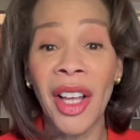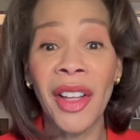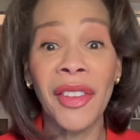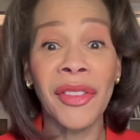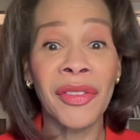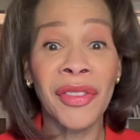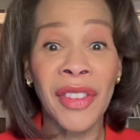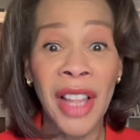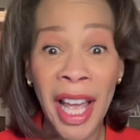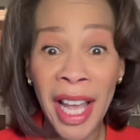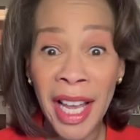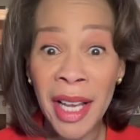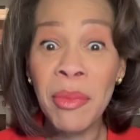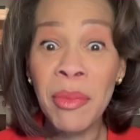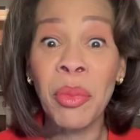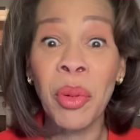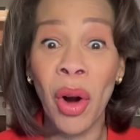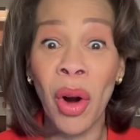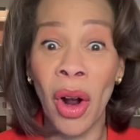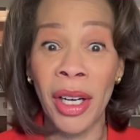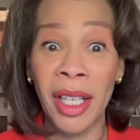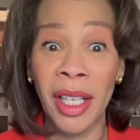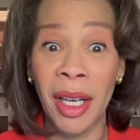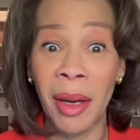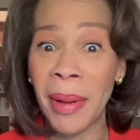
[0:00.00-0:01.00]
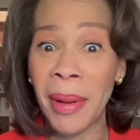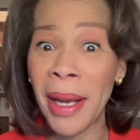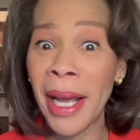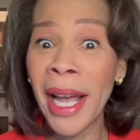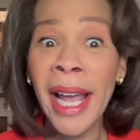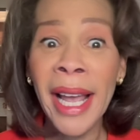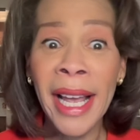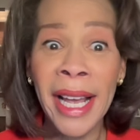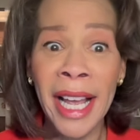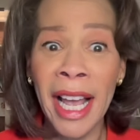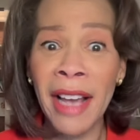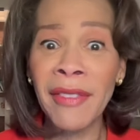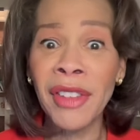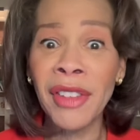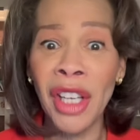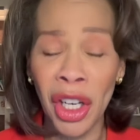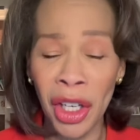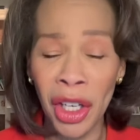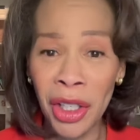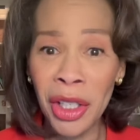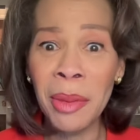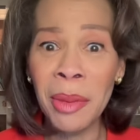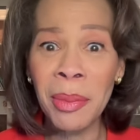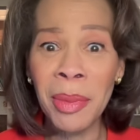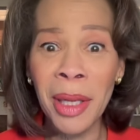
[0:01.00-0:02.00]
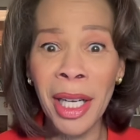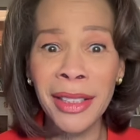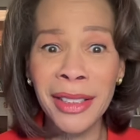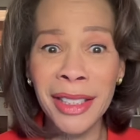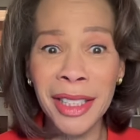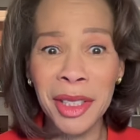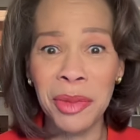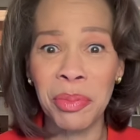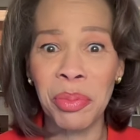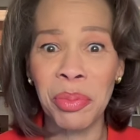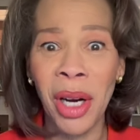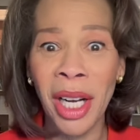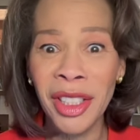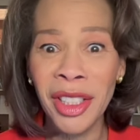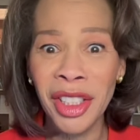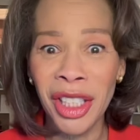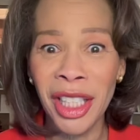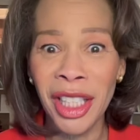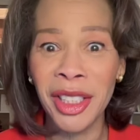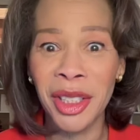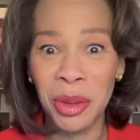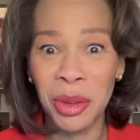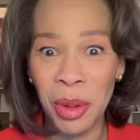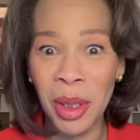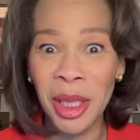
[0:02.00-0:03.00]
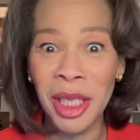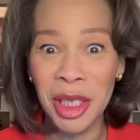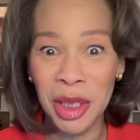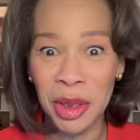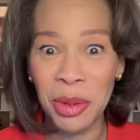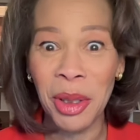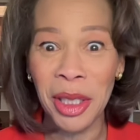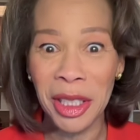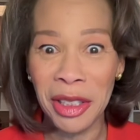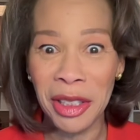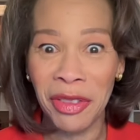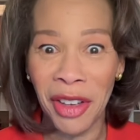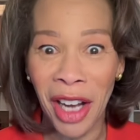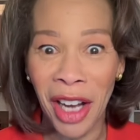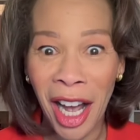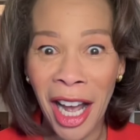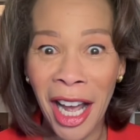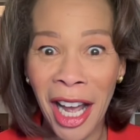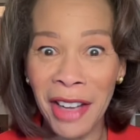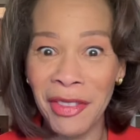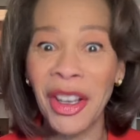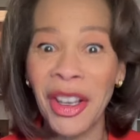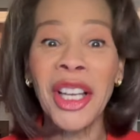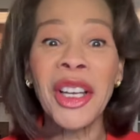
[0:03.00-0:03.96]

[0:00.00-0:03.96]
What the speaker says: They brought up, hey, have you heard about this project 2025?